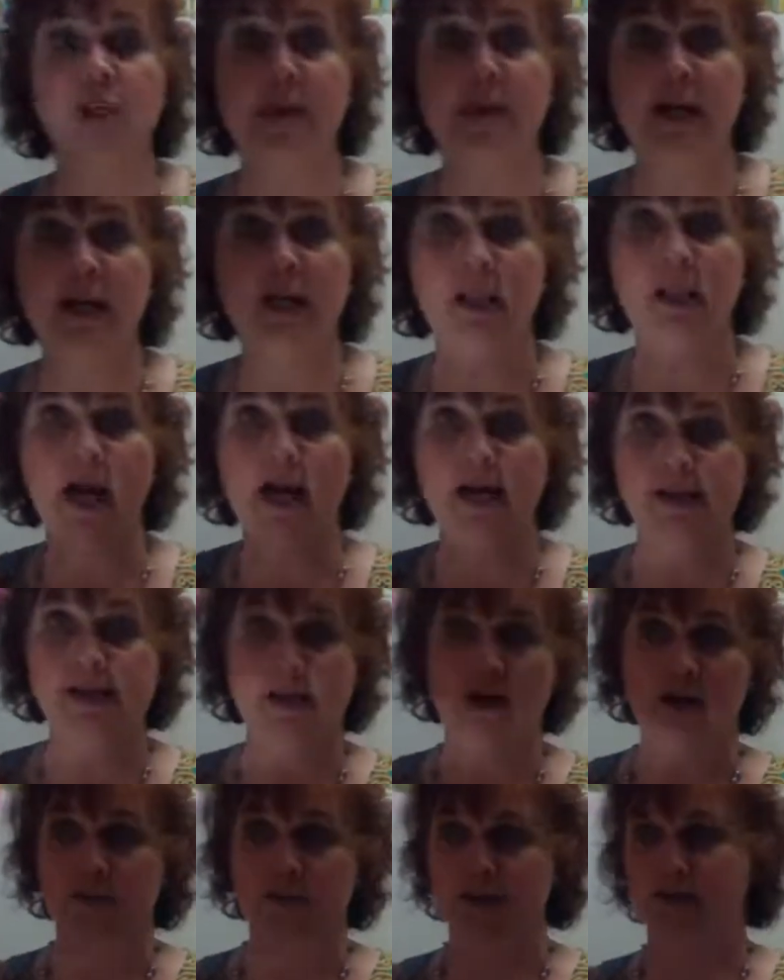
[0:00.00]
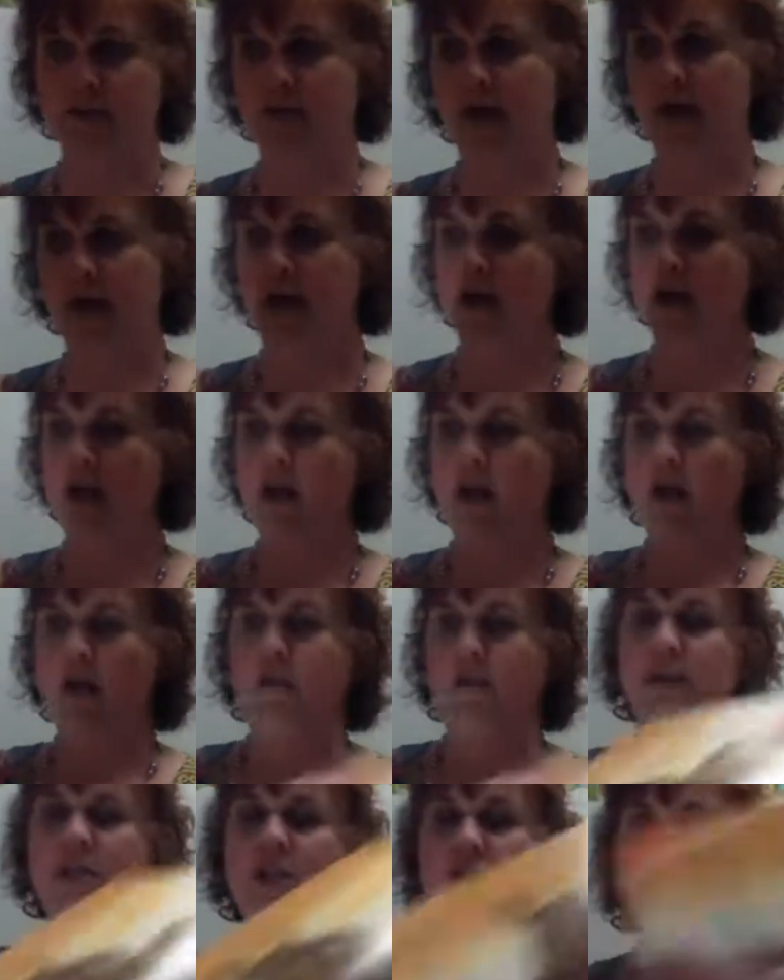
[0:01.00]
Goliath's armor. Okay.
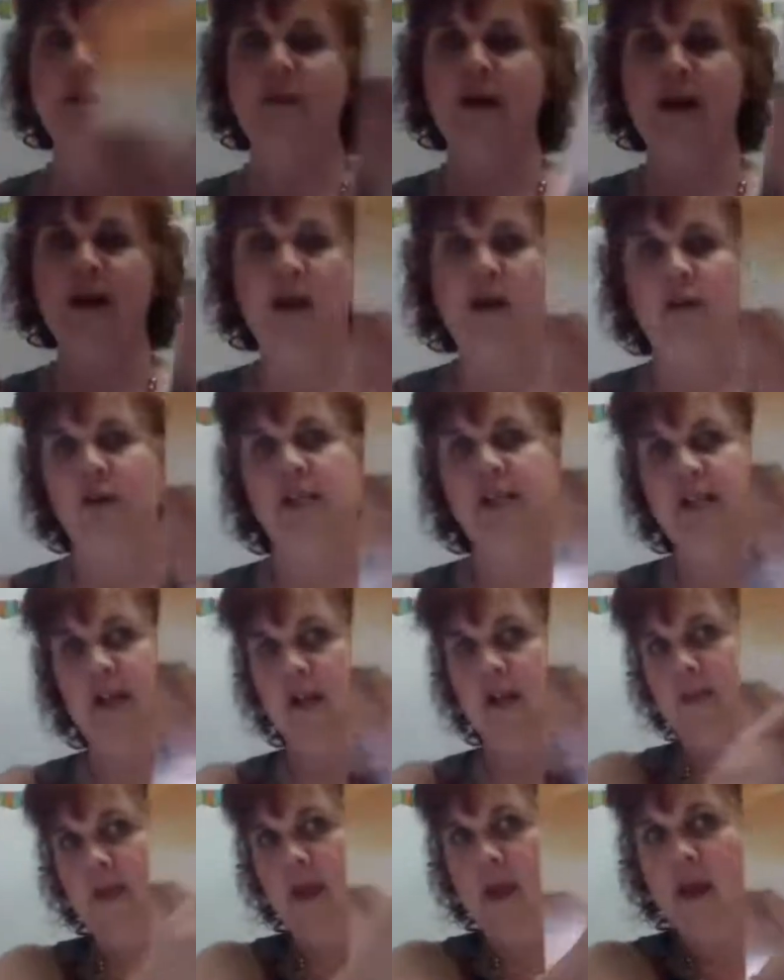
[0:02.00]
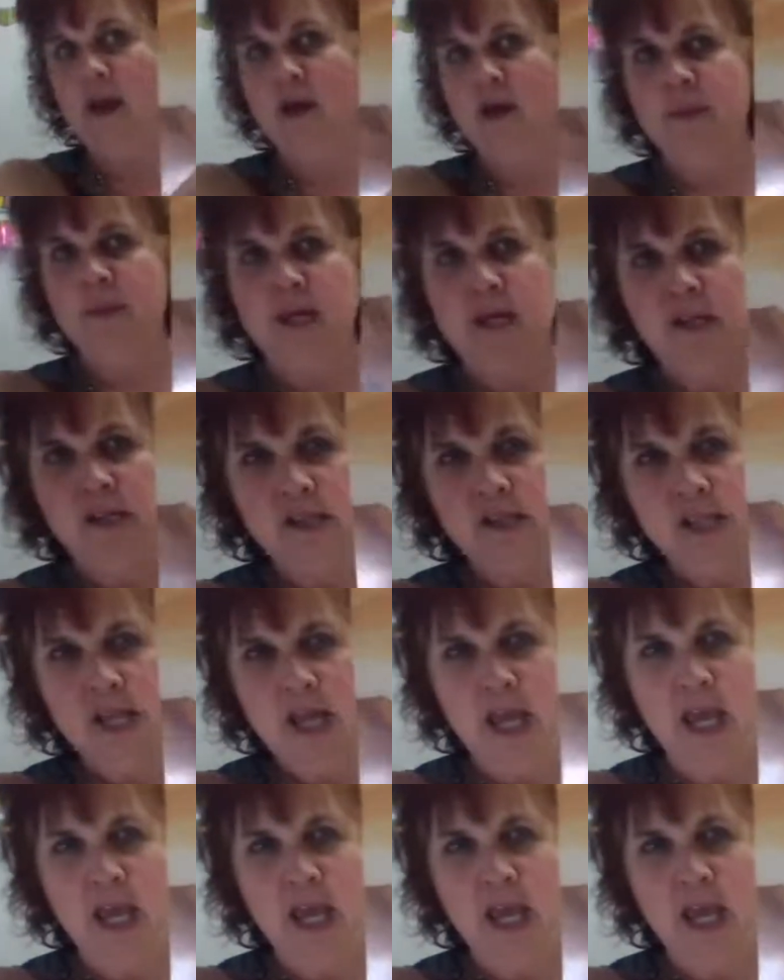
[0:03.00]
We talked about how he's got the helmet